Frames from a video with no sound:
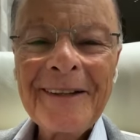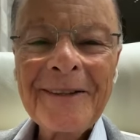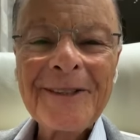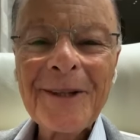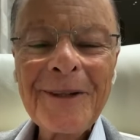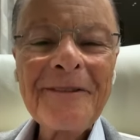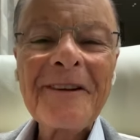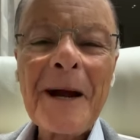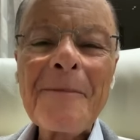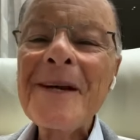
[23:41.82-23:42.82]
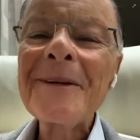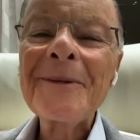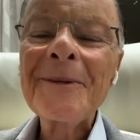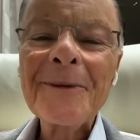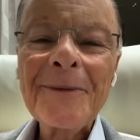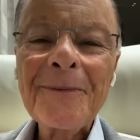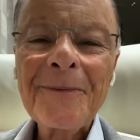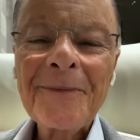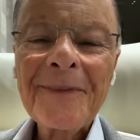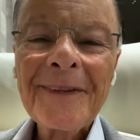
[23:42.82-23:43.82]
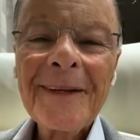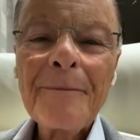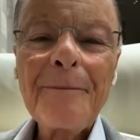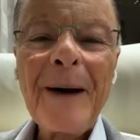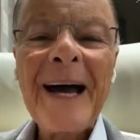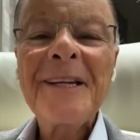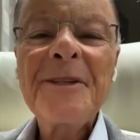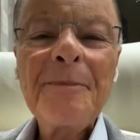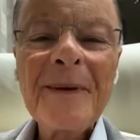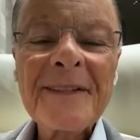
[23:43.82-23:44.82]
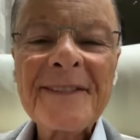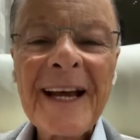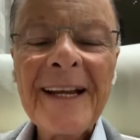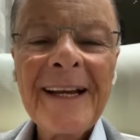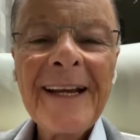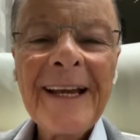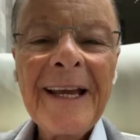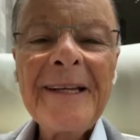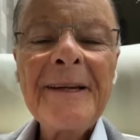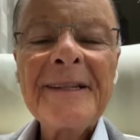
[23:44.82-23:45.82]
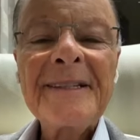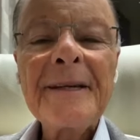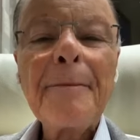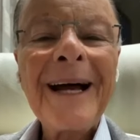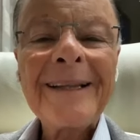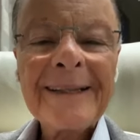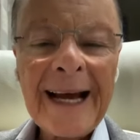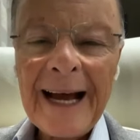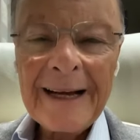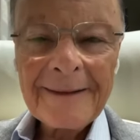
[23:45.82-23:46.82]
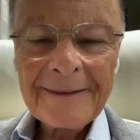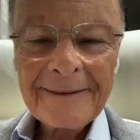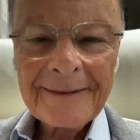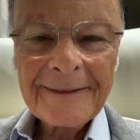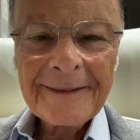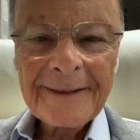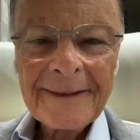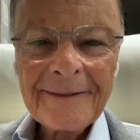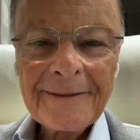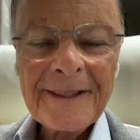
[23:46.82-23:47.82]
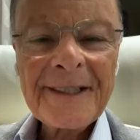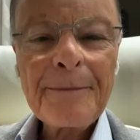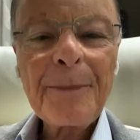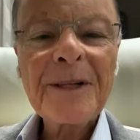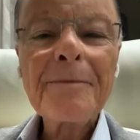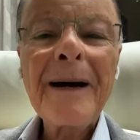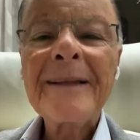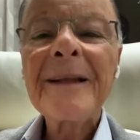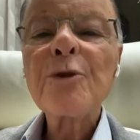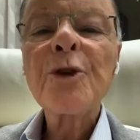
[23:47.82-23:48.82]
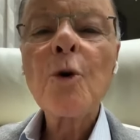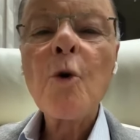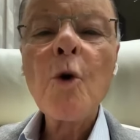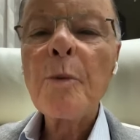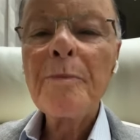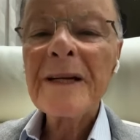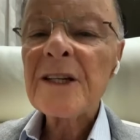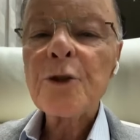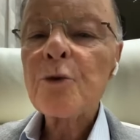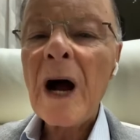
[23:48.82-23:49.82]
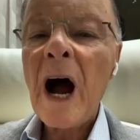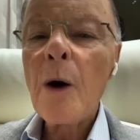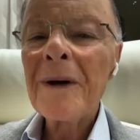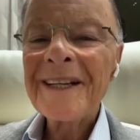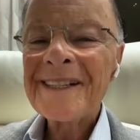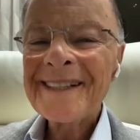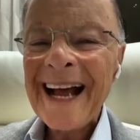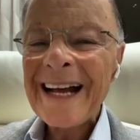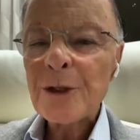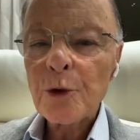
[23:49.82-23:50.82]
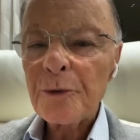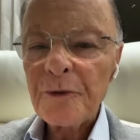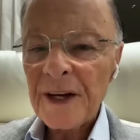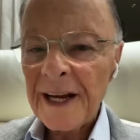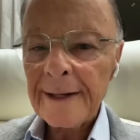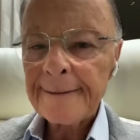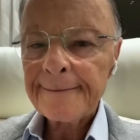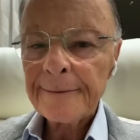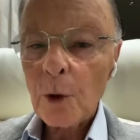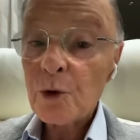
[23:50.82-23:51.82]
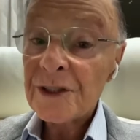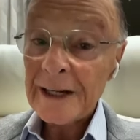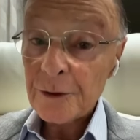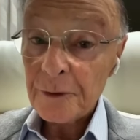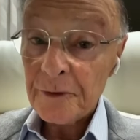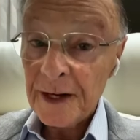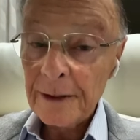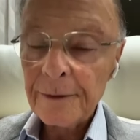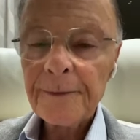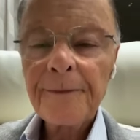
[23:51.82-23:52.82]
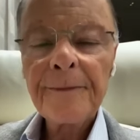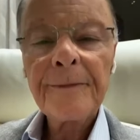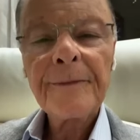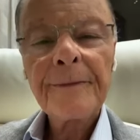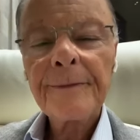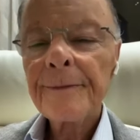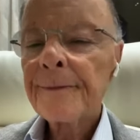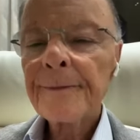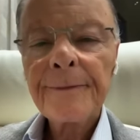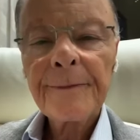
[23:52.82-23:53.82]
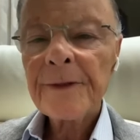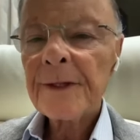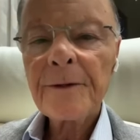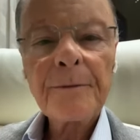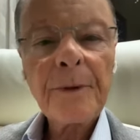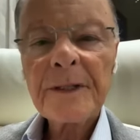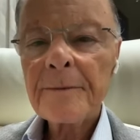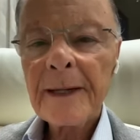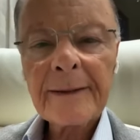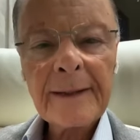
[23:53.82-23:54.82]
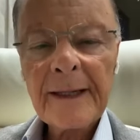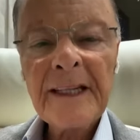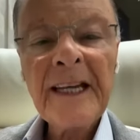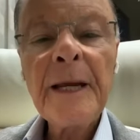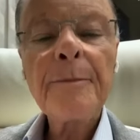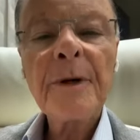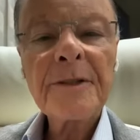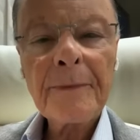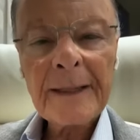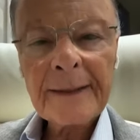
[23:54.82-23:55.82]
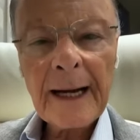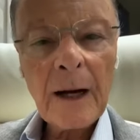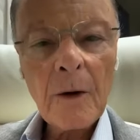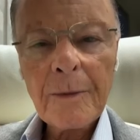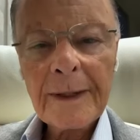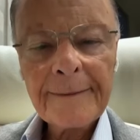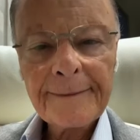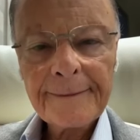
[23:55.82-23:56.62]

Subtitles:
your deliverance. Stop thinking of killing yourself. You can even kill your body, but your soul, which is the one suffering, you cannot kill it. No one can kill the soul.